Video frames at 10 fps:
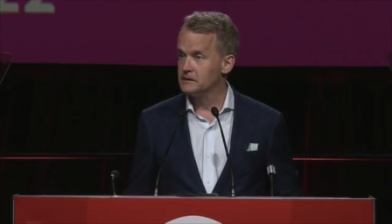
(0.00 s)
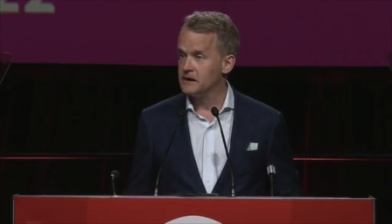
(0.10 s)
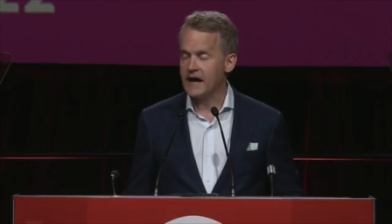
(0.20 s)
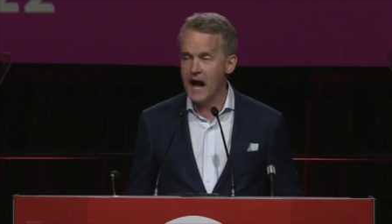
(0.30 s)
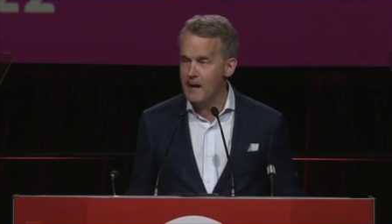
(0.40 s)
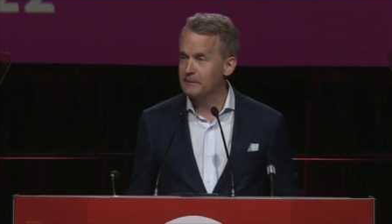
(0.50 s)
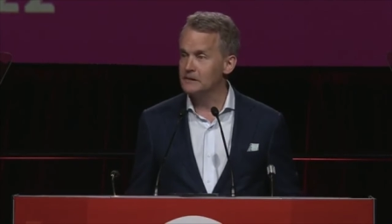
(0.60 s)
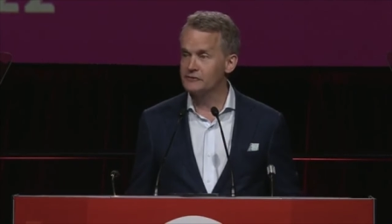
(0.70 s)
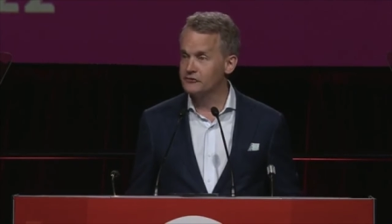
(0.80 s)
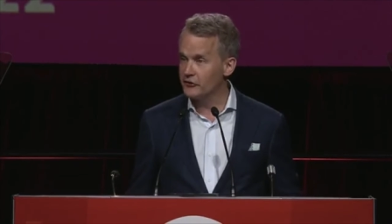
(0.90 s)
Capital
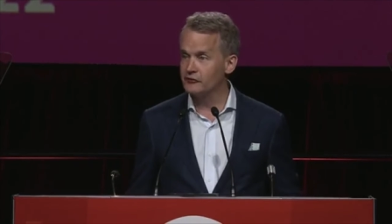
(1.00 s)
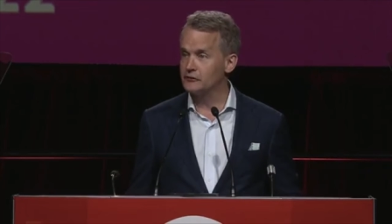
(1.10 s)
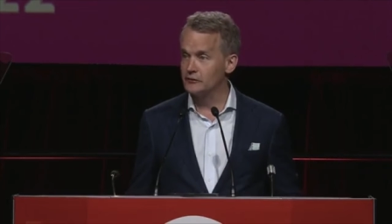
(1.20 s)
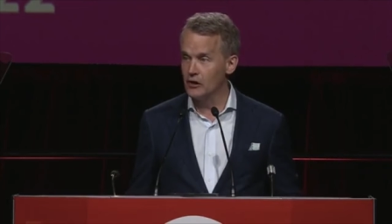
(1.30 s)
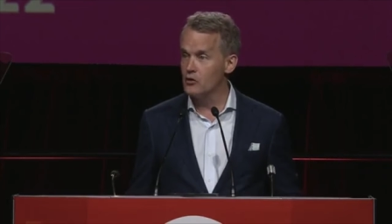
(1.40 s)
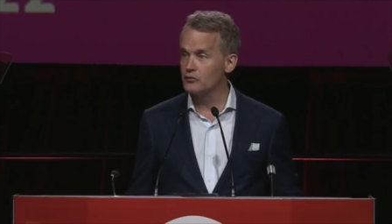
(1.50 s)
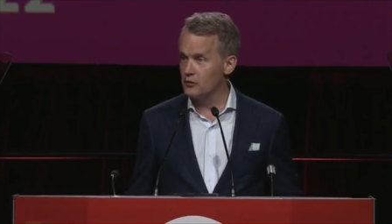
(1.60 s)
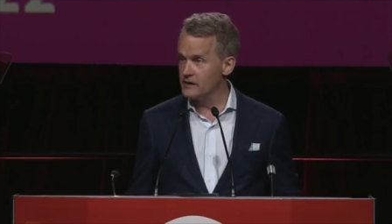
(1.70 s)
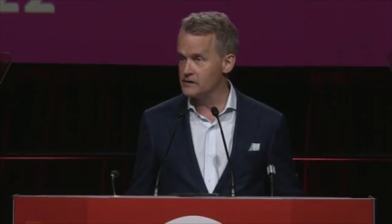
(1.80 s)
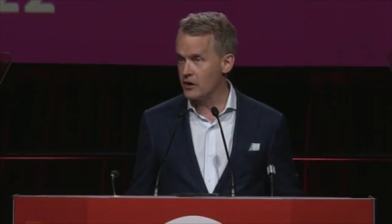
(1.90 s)
doesn't load
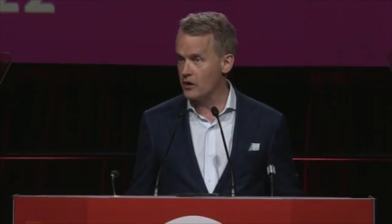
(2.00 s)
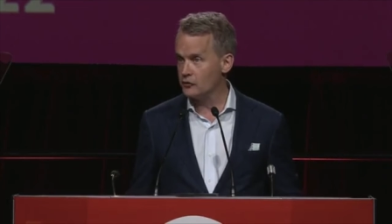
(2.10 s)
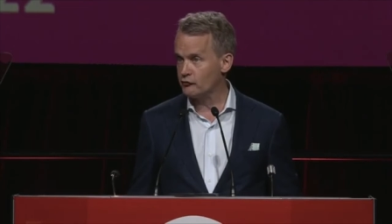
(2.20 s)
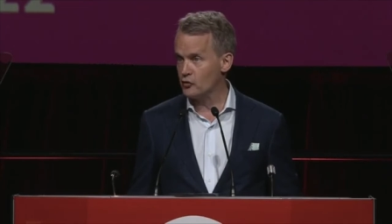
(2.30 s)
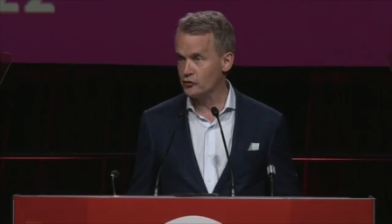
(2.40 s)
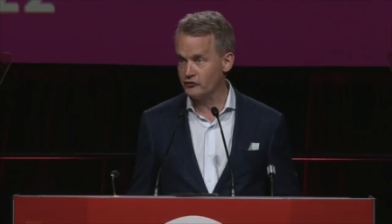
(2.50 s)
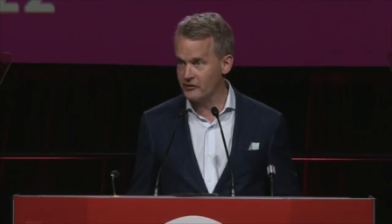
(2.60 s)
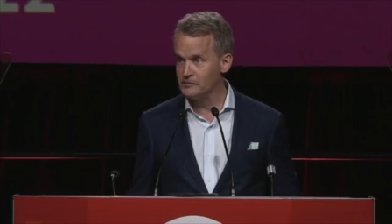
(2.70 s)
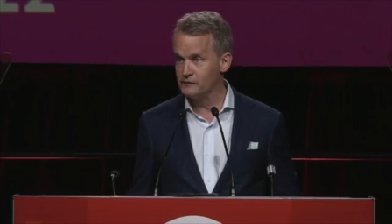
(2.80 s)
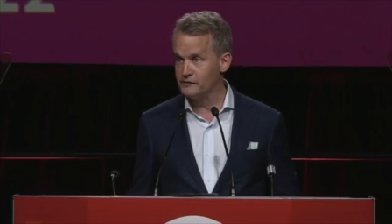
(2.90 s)
rail cars or
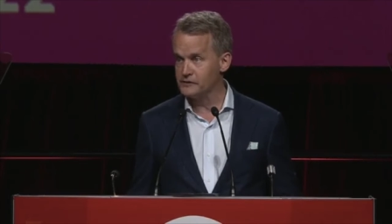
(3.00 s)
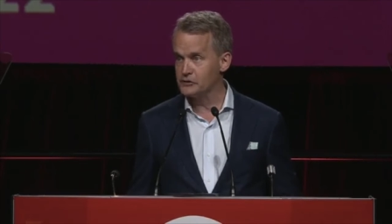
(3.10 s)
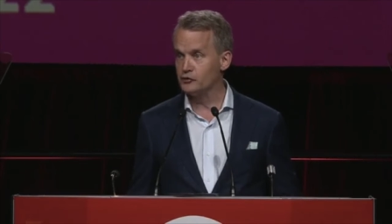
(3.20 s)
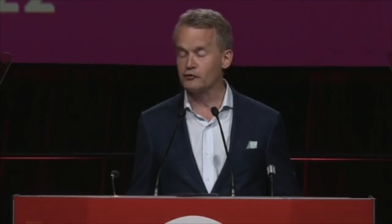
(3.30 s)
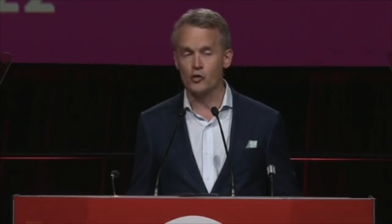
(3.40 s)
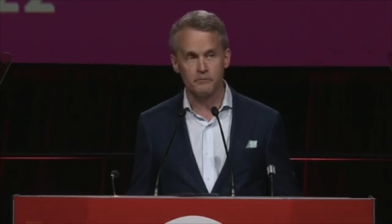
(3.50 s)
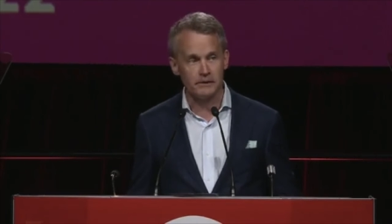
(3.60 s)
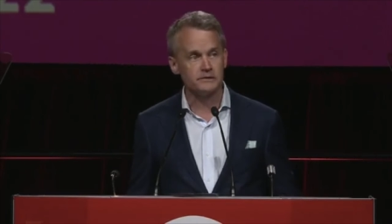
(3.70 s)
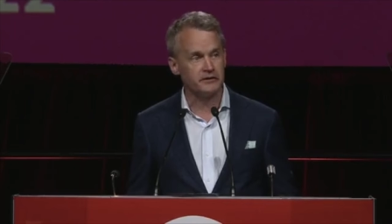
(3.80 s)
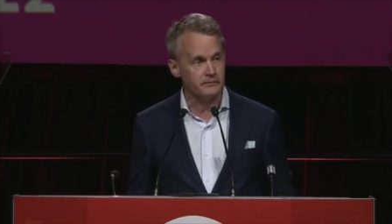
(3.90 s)
assemble vehicles or
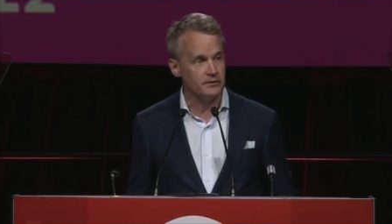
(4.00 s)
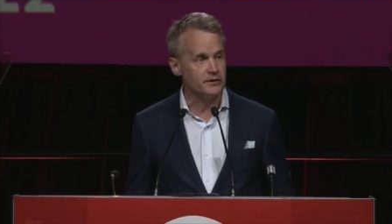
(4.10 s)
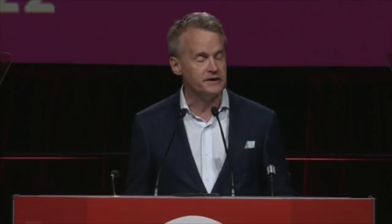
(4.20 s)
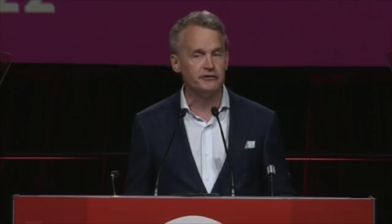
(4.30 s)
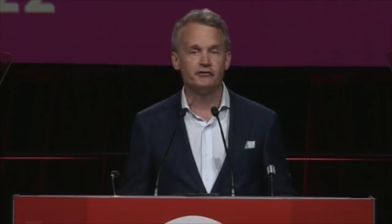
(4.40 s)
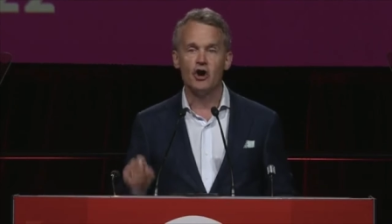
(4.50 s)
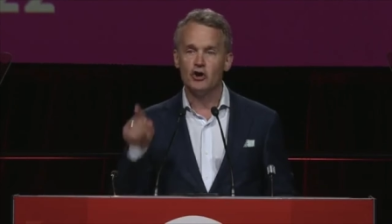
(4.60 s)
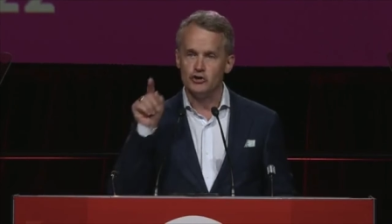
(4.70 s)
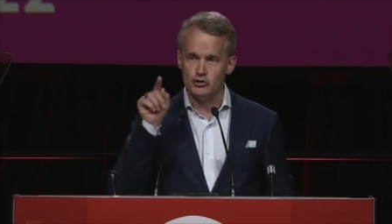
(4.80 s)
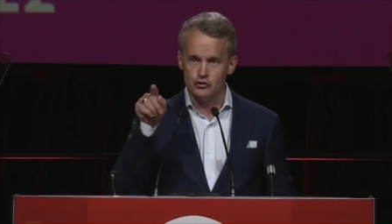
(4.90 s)
build communities.
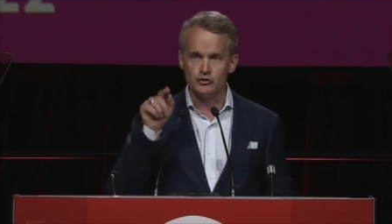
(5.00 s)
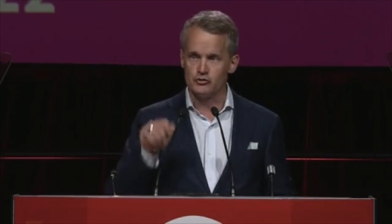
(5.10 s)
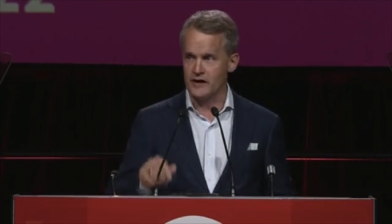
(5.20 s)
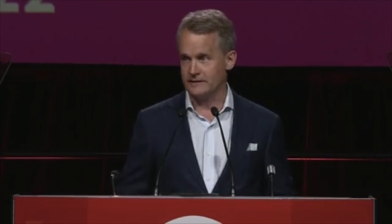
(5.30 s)
You do that.